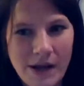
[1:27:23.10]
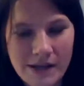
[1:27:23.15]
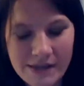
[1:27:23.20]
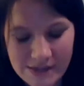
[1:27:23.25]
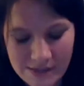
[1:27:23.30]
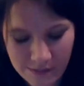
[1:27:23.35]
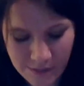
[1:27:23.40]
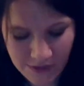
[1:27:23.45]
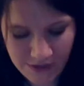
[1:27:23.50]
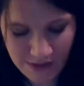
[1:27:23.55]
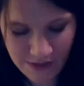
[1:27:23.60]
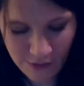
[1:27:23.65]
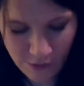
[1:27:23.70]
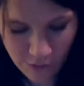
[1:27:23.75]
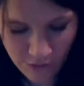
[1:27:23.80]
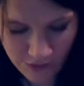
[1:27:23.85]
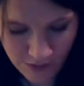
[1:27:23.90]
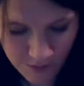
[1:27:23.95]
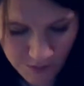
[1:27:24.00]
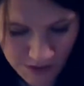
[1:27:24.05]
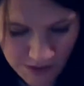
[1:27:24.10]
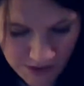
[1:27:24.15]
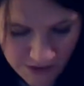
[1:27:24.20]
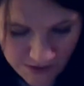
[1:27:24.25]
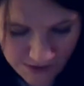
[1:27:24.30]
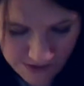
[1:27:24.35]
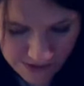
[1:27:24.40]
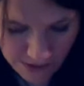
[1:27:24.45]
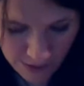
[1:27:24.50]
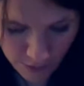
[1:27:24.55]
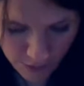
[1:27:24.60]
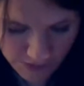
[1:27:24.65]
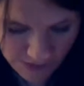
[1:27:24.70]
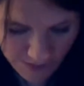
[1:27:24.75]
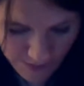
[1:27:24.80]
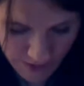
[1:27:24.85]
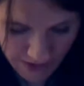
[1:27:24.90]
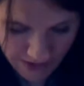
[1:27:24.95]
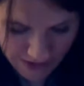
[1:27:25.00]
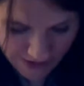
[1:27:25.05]
Possibly the only bid because no
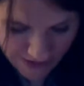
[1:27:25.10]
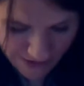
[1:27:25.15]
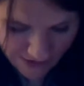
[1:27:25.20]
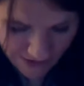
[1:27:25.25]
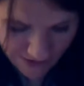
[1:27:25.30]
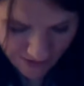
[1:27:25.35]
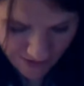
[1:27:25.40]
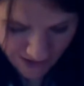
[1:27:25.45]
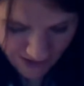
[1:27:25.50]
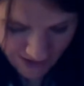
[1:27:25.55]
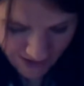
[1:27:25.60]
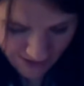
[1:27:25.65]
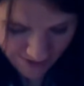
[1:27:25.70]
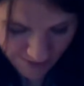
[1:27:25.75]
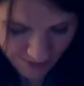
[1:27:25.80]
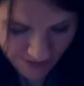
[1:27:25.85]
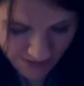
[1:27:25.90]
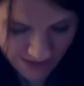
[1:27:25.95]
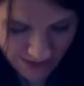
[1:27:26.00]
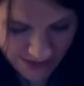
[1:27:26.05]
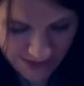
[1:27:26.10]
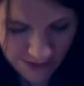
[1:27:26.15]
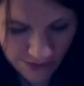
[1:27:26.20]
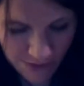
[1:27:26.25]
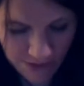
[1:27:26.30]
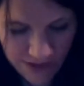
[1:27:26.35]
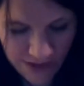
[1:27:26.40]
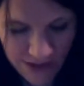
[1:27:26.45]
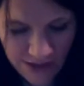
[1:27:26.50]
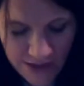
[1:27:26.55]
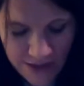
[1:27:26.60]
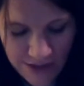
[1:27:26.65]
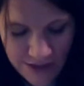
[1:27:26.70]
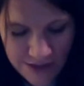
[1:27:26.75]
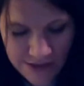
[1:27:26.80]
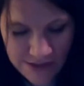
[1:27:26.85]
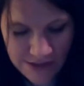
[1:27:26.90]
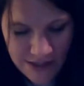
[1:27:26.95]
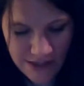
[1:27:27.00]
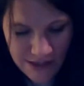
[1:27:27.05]
one's biting on that, but that's okay
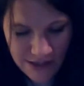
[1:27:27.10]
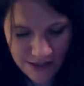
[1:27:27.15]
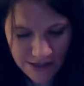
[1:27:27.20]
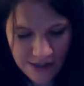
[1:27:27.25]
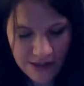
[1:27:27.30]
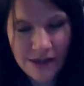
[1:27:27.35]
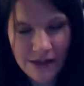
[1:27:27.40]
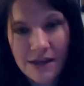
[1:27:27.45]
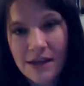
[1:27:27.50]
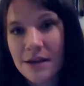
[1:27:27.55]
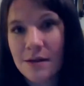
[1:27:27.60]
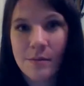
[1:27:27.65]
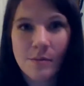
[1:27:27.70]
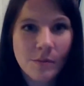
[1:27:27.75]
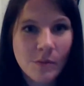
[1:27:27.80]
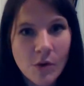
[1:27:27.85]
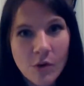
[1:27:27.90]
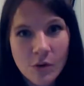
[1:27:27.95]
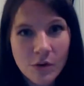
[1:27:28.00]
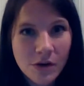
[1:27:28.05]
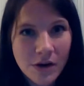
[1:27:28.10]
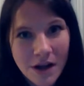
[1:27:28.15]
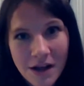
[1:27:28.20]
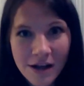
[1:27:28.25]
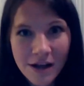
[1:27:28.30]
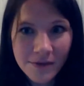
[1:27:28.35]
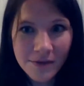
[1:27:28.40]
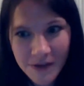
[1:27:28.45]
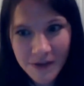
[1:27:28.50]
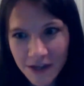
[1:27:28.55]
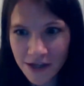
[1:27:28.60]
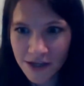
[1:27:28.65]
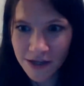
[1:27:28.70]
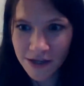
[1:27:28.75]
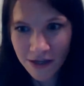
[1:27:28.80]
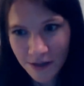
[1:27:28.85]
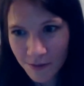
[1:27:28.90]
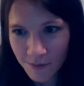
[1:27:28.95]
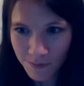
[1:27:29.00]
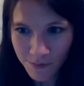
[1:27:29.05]
because I can get more off
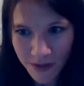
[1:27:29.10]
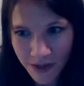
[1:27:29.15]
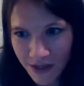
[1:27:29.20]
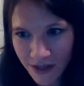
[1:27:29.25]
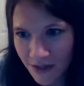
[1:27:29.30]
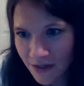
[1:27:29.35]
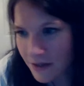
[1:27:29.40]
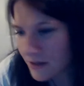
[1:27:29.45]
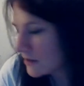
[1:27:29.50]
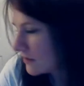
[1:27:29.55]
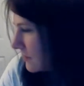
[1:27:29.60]
eBay.